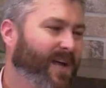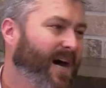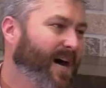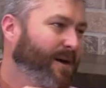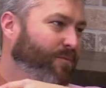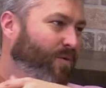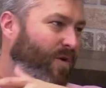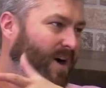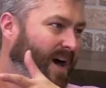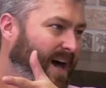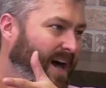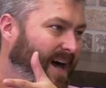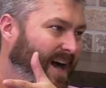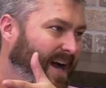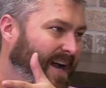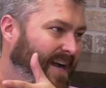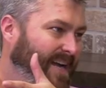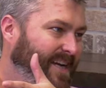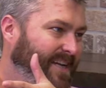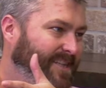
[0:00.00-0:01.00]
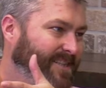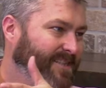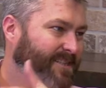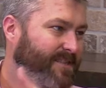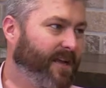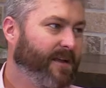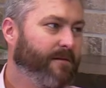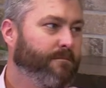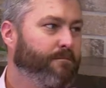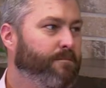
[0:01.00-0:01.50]
lime
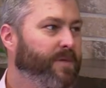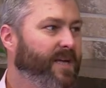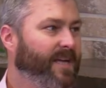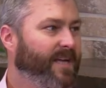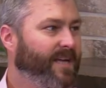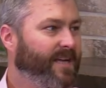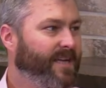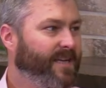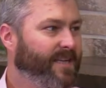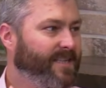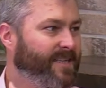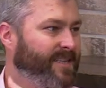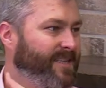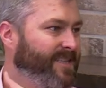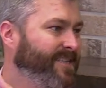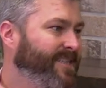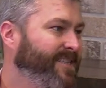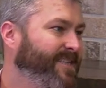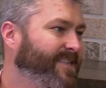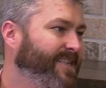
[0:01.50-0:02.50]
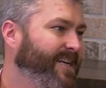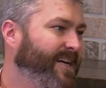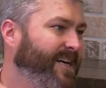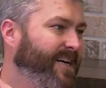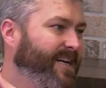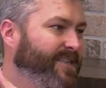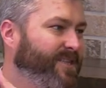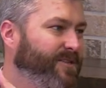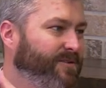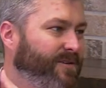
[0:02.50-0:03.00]
rice okay. and beans. Uh,
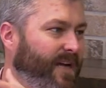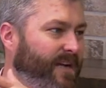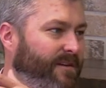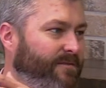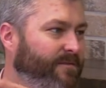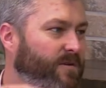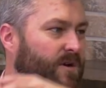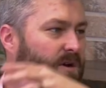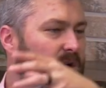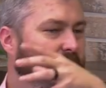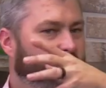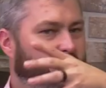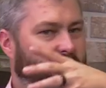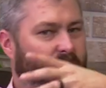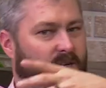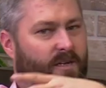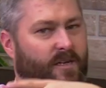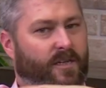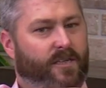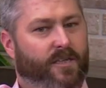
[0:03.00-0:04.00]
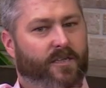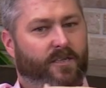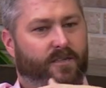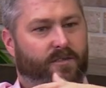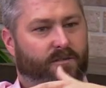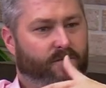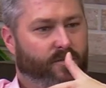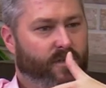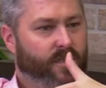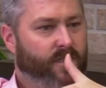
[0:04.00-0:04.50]
nice. Uh, so kind of
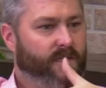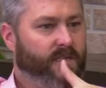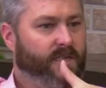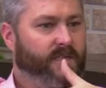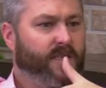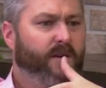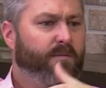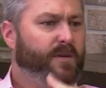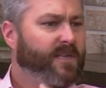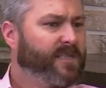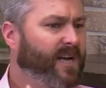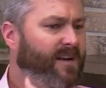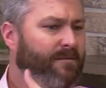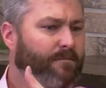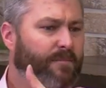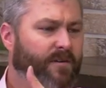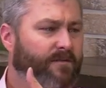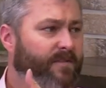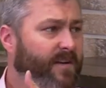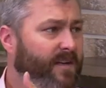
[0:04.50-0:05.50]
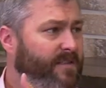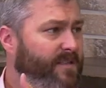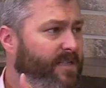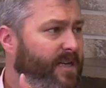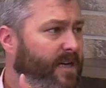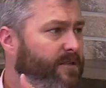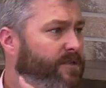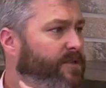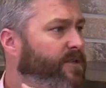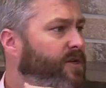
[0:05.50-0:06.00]
just really, it's going to be set up buffet
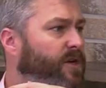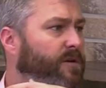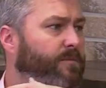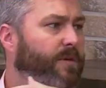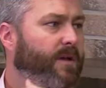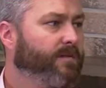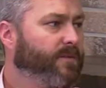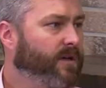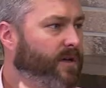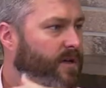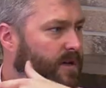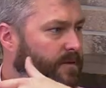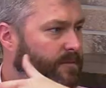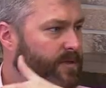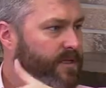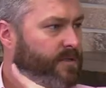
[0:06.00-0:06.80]
style, so you're going to be able to come